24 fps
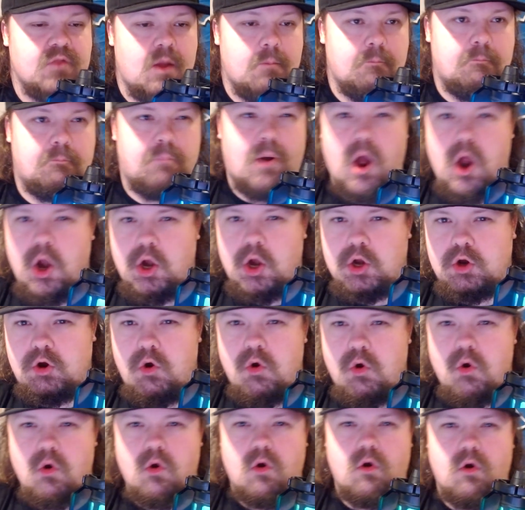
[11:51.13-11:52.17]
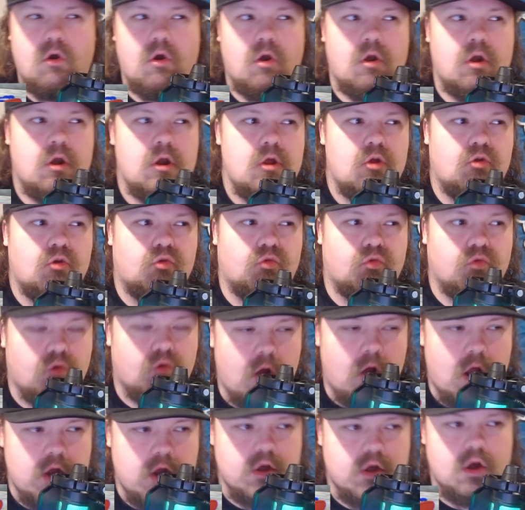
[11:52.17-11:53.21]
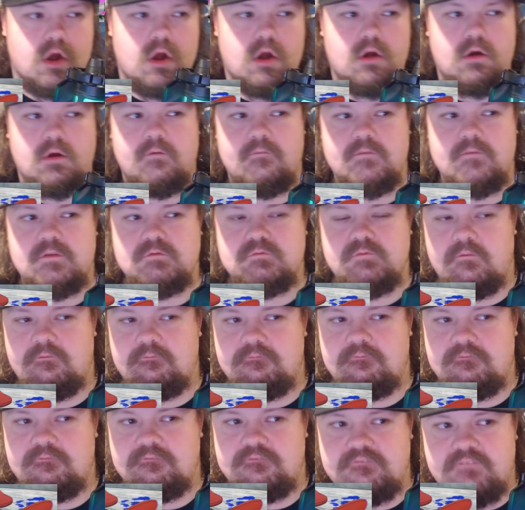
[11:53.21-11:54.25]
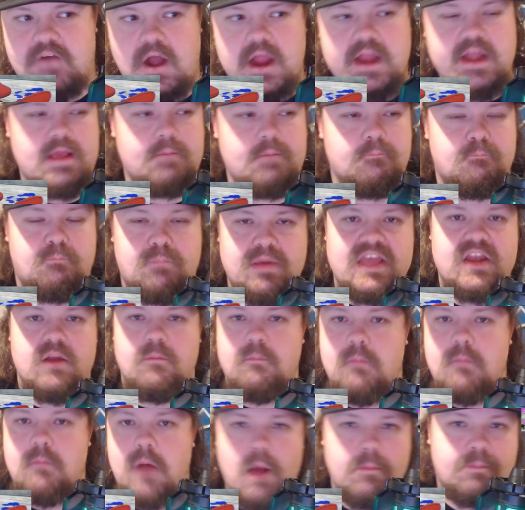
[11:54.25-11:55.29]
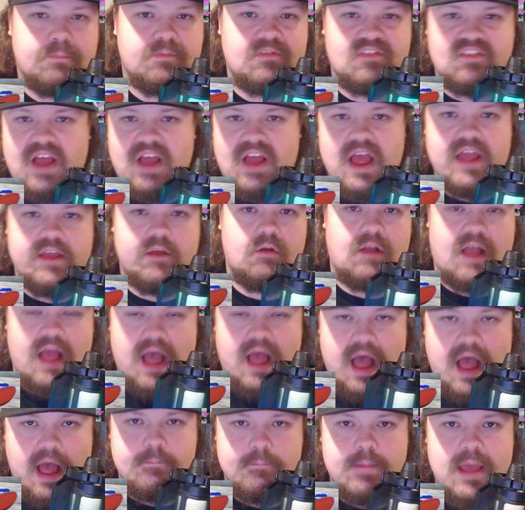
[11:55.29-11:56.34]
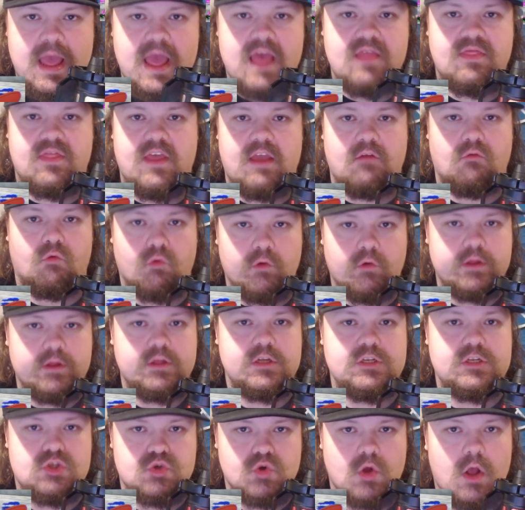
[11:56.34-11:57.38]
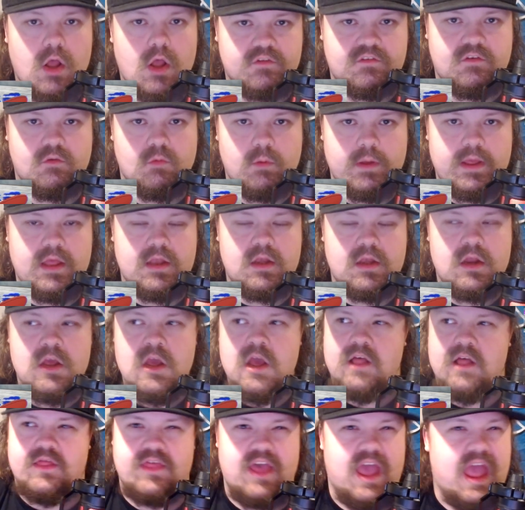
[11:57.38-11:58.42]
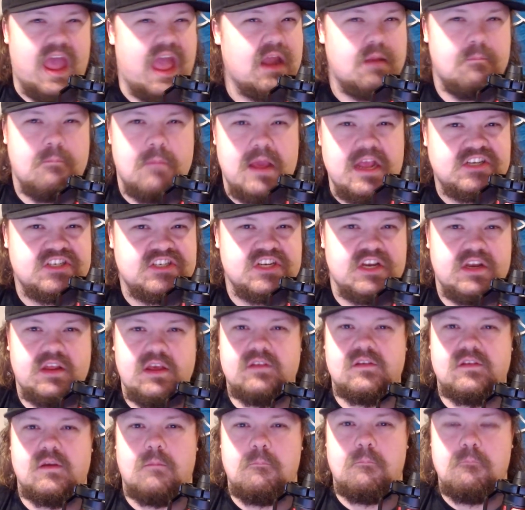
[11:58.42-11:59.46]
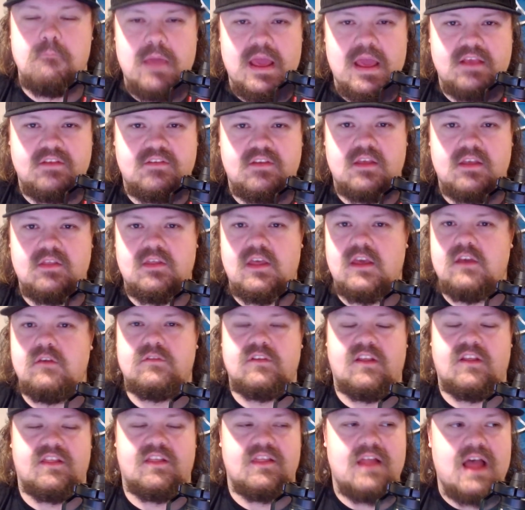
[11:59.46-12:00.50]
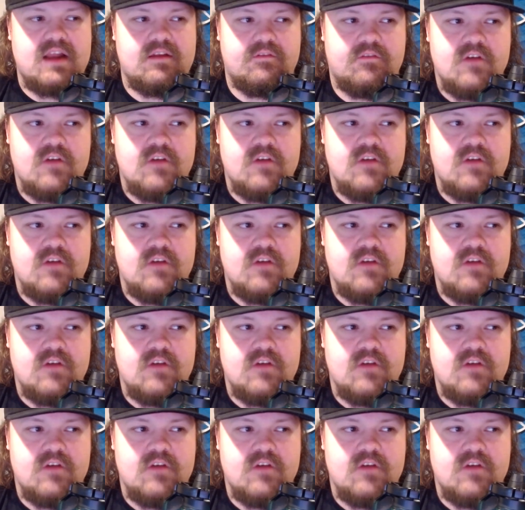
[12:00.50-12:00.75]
parkour runner fighting beat 'em up style combat that really draws you in. The animation is amazing. They use a lot of